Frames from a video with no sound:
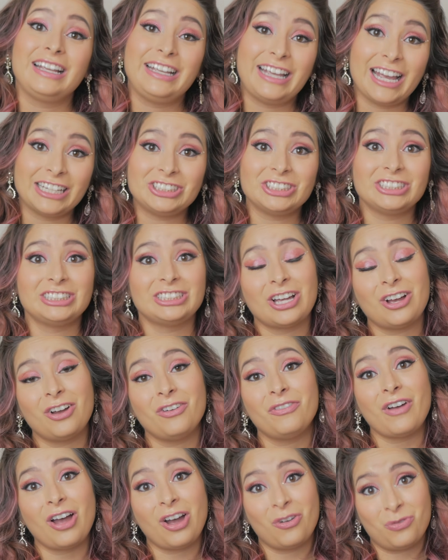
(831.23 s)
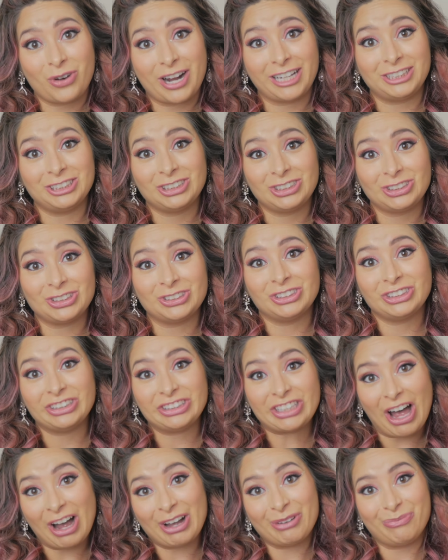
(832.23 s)
Get yourself a rhinestone
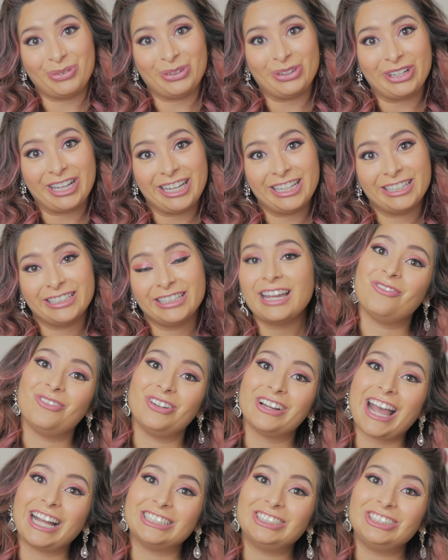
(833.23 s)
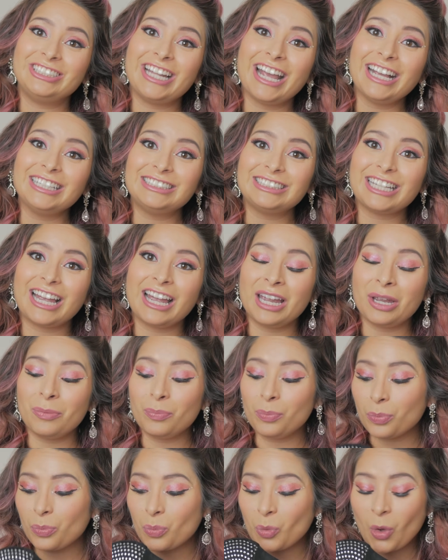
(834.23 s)
sock booty. And we'll catch you next time.